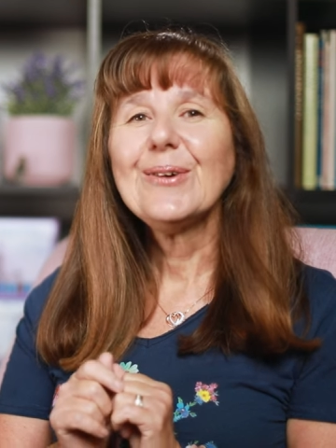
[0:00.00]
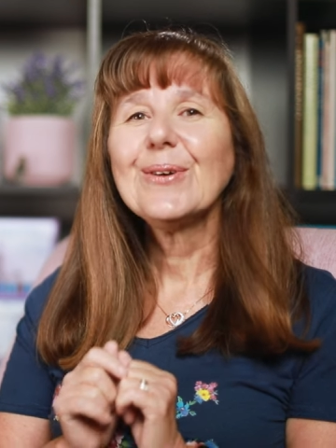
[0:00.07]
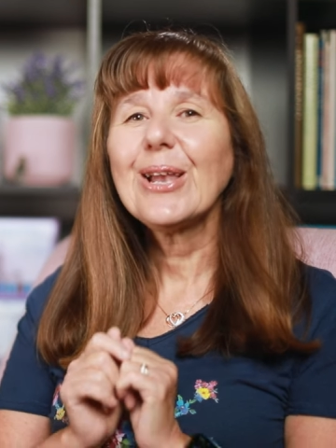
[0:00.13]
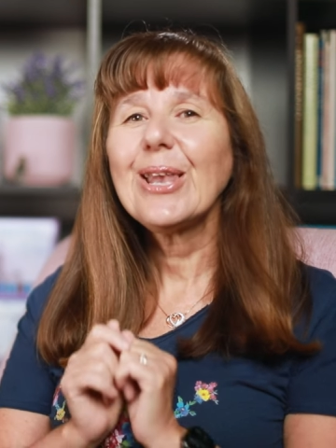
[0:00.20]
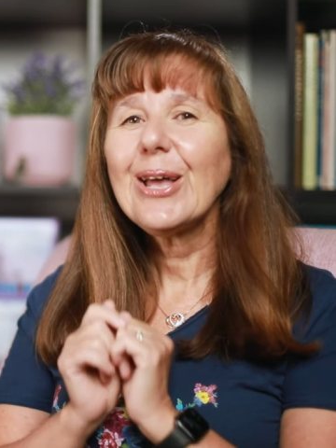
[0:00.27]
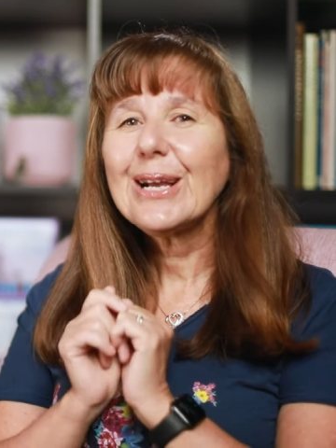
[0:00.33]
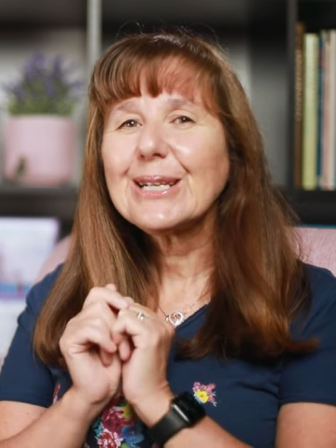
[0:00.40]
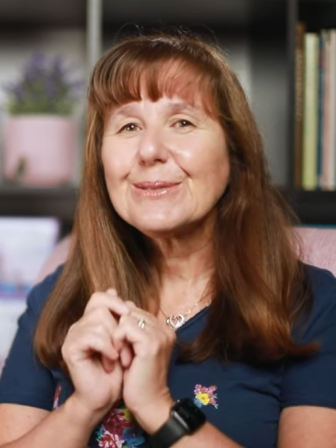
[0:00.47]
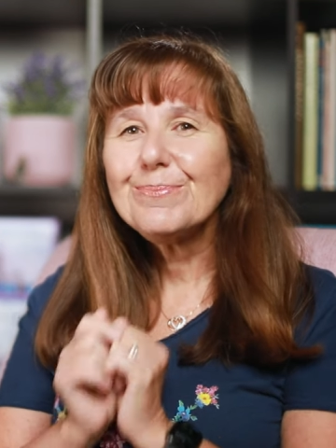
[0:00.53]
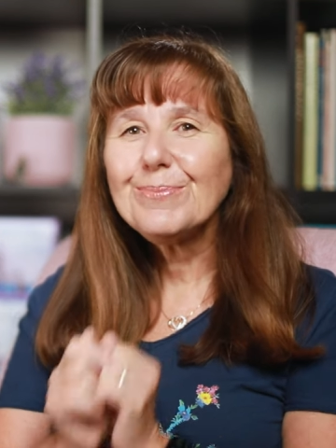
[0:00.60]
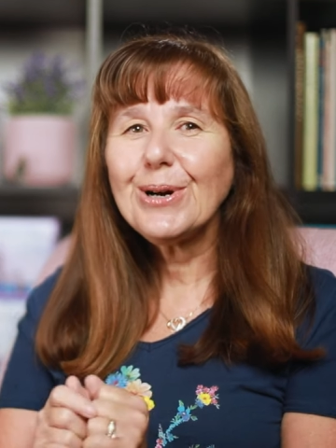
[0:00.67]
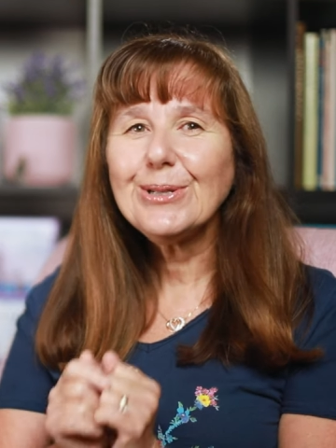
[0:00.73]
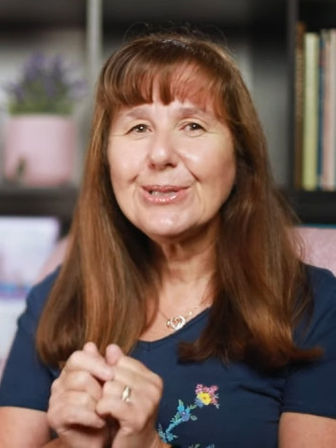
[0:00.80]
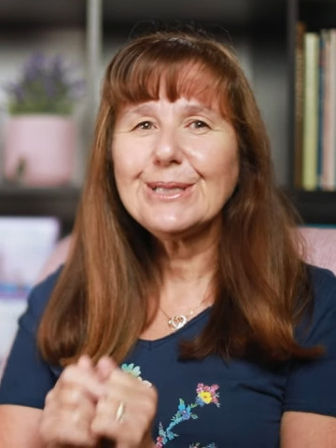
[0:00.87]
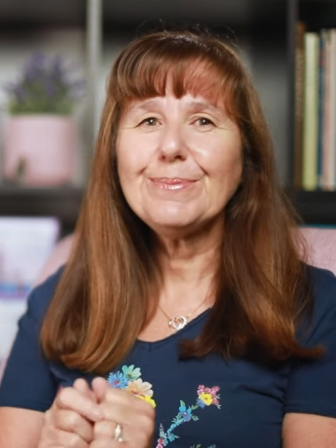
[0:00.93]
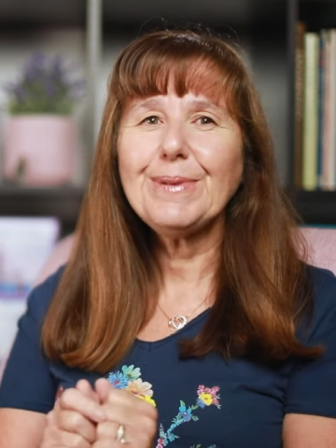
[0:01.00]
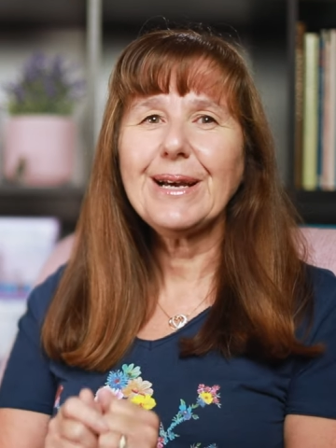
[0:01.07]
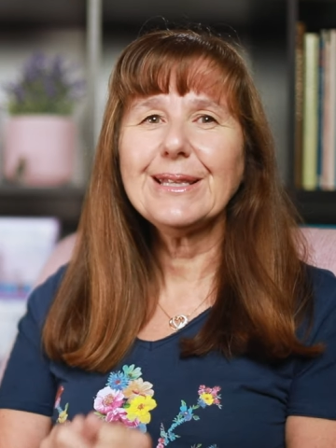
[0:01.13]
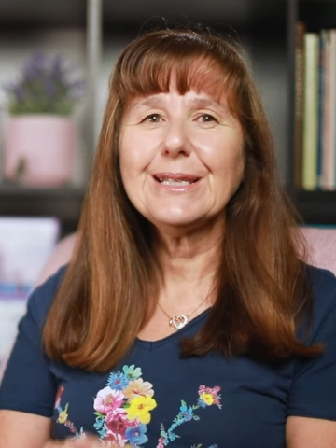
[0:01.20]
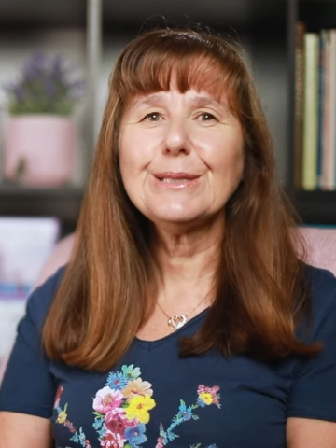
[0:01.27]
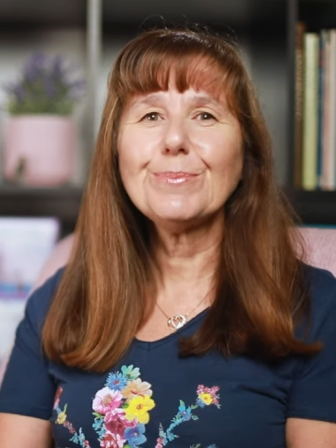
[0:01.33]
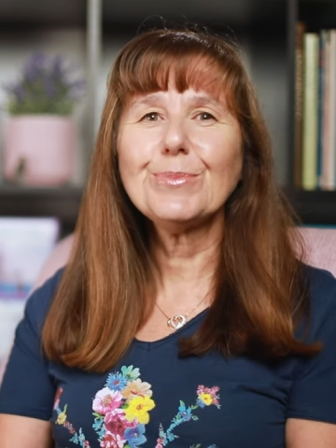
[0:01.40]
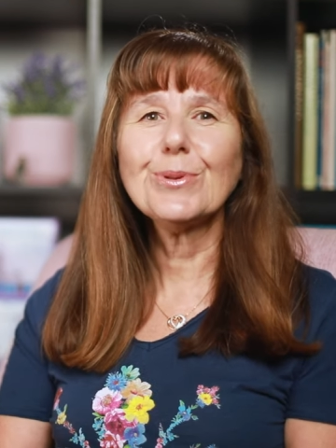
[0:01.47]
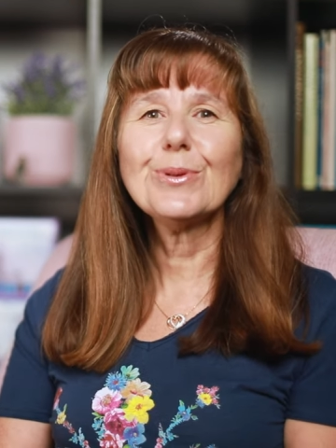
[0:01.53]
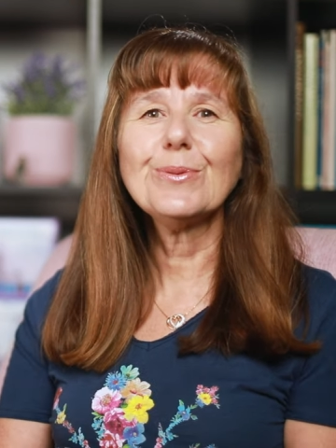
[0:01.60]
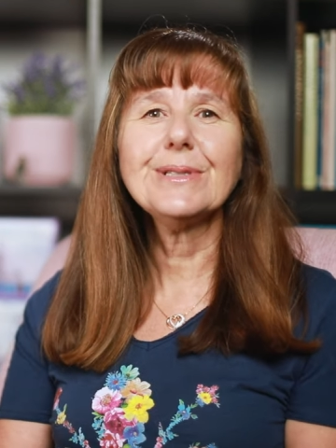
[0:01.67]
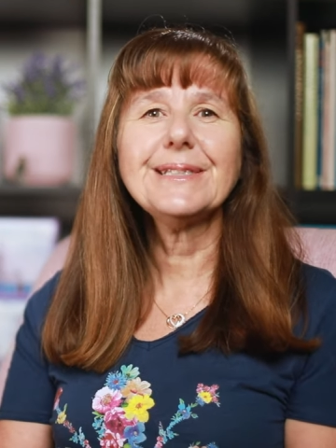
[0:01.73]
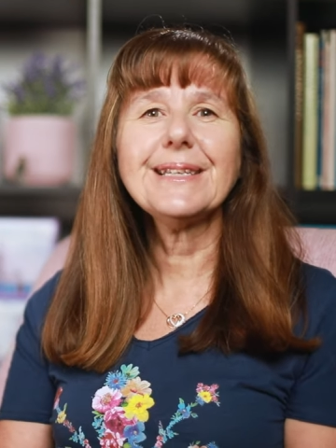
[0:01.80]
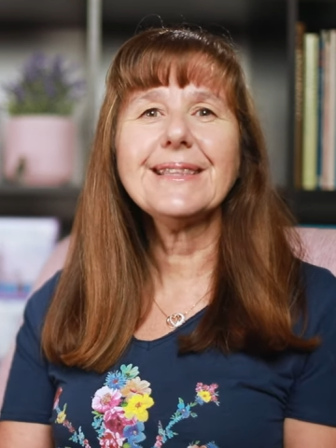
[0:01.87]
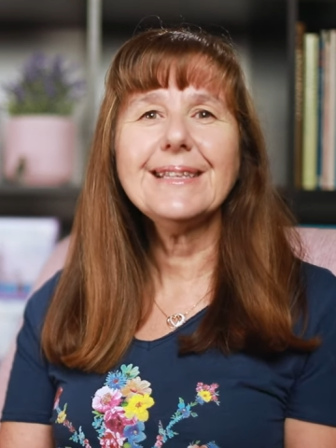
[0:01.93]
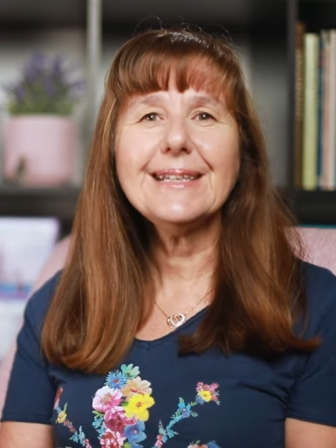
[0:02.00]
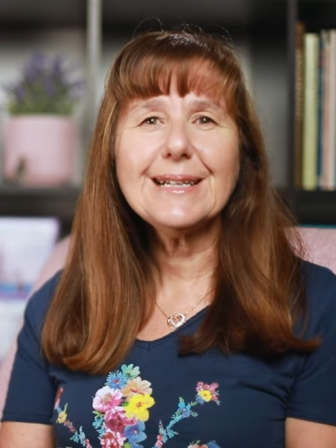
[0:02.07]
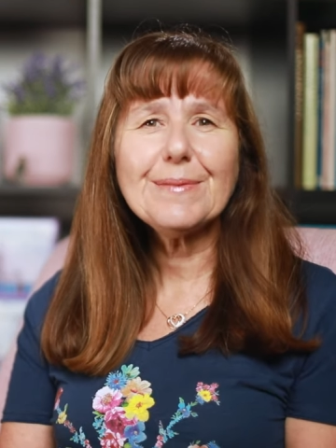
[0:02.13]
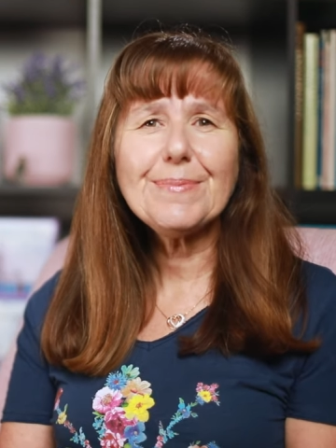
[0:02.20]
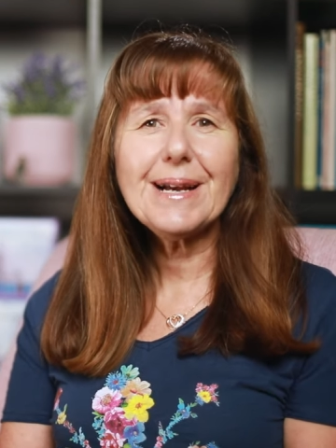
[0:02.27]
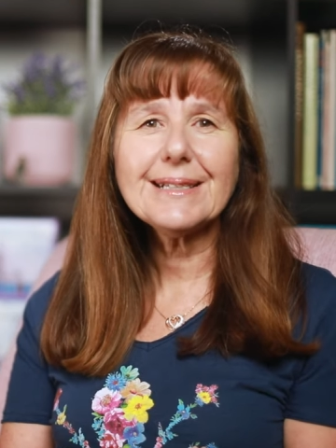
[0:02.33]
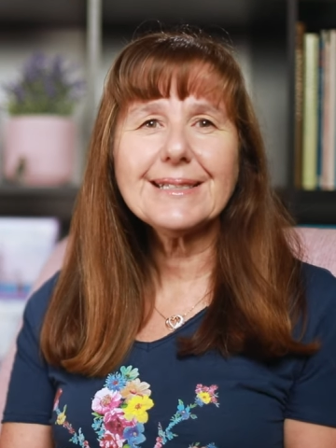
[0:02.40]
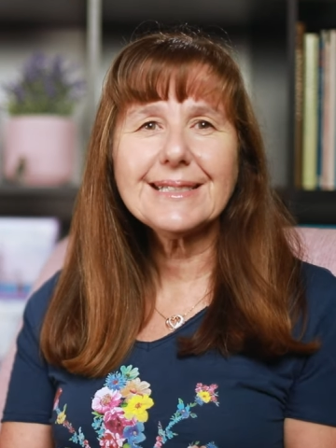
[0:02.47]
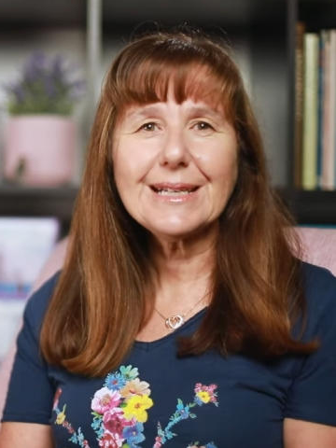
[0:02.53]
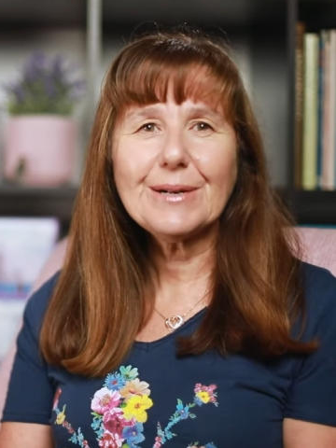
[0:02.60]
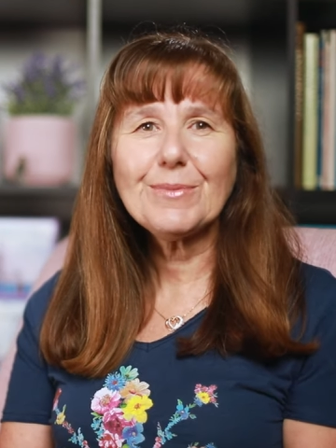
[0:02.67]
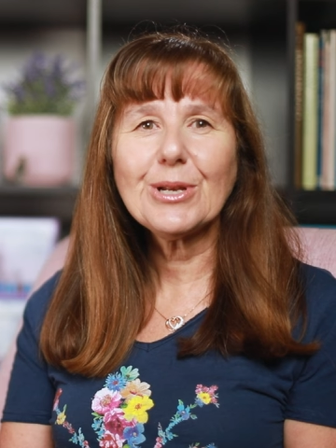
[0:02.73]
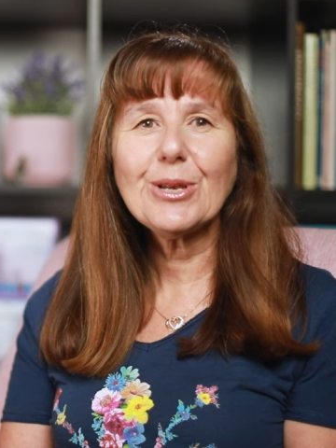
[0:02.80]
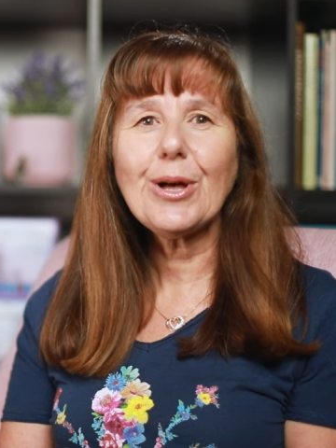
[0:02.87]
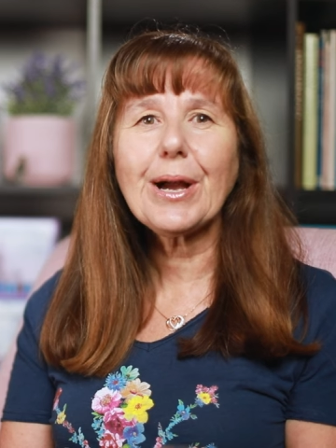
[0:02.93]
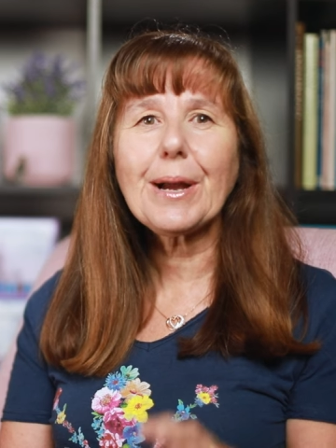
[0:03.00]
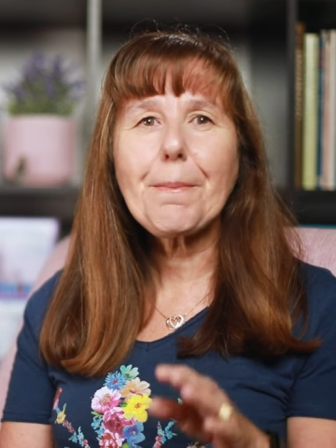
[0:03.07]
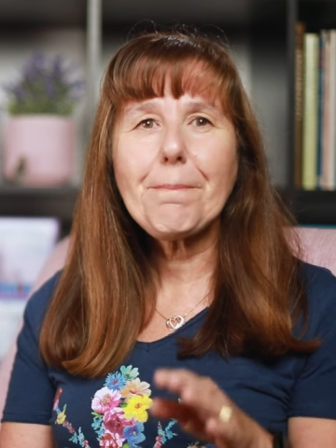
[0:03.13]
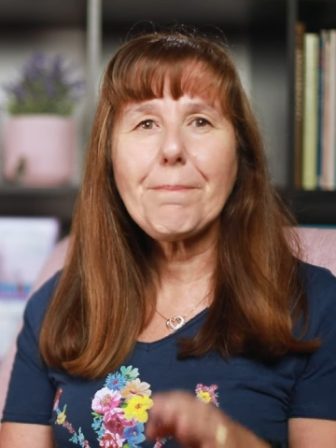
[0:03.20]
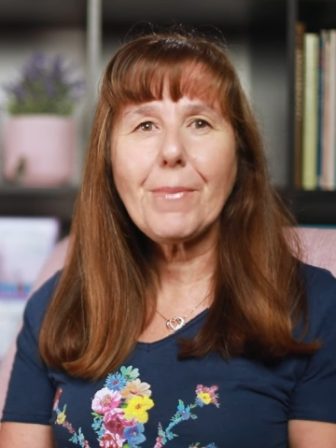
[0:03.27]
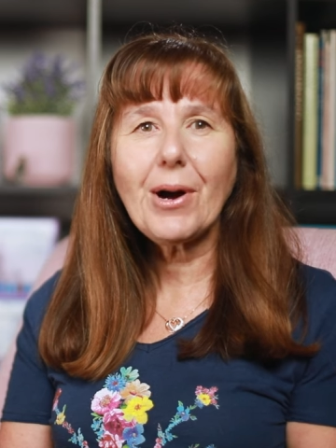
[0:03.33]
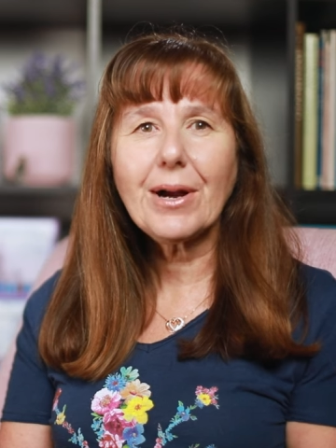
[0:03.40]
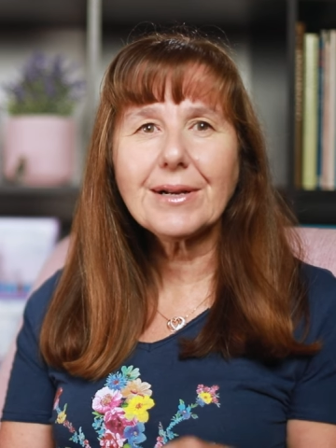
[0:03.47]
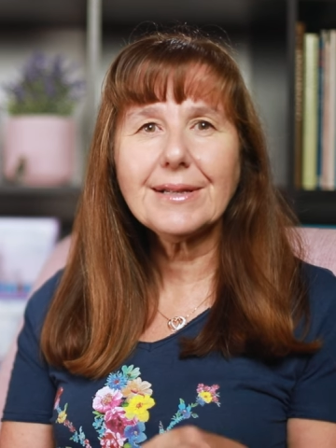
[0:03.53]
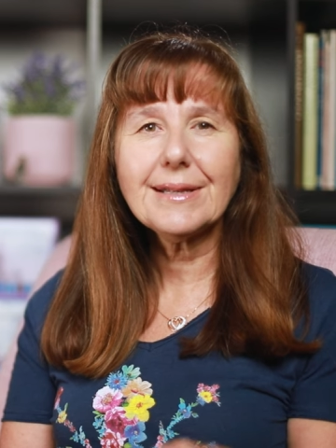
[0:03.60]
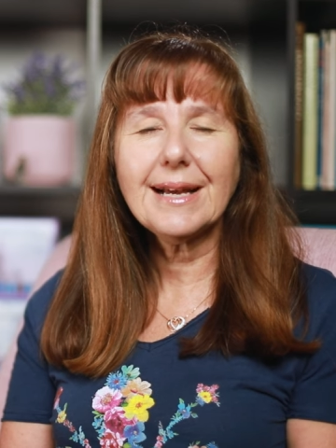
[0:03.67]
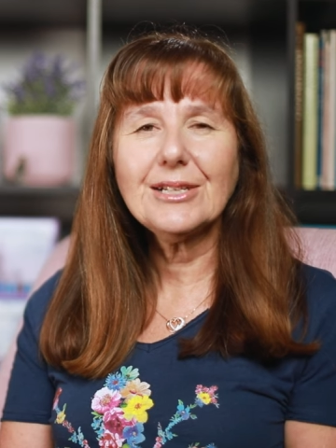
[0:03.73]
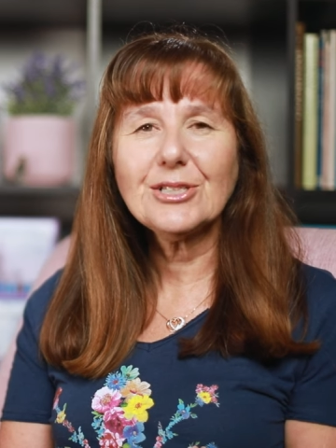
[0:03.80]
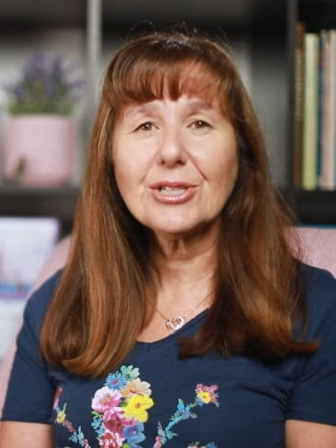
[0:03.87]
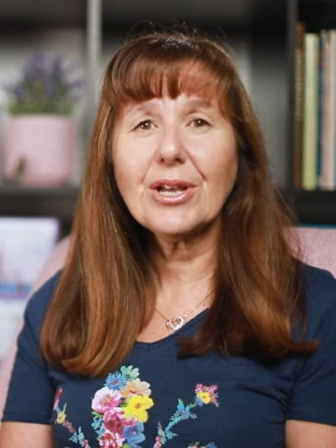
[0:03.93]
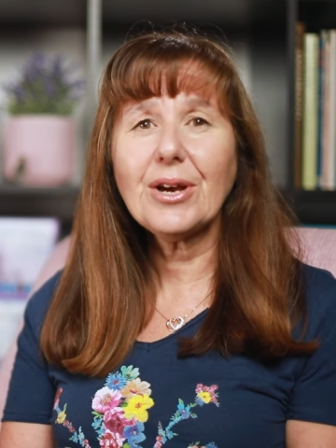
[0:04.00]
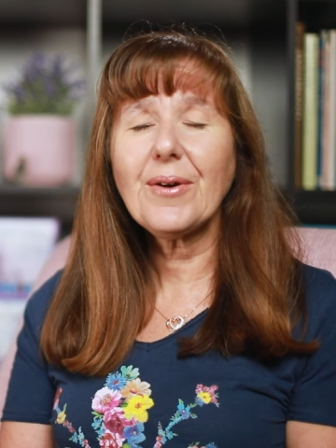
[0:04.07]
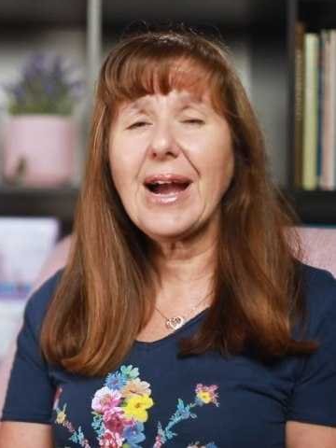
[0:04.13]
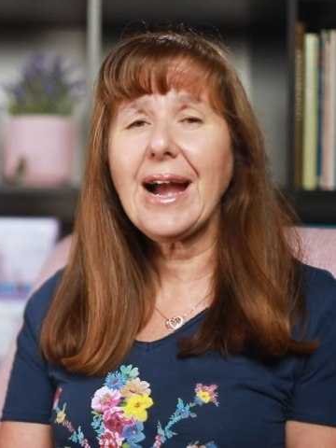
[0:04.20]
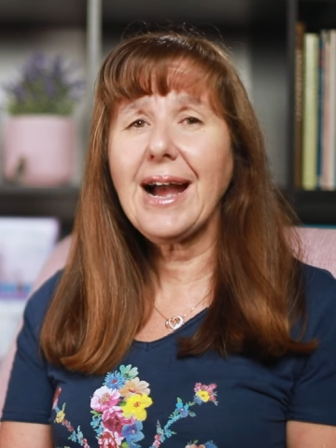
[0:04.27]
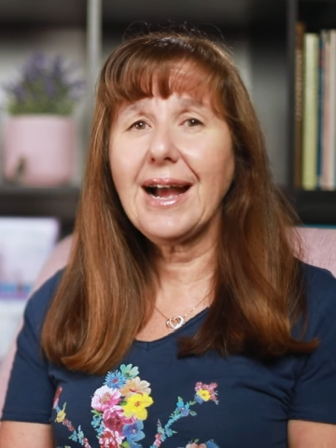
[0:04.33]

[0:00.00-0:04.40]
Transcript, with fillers: What I liked most about this book was to think about someone like Michelangelo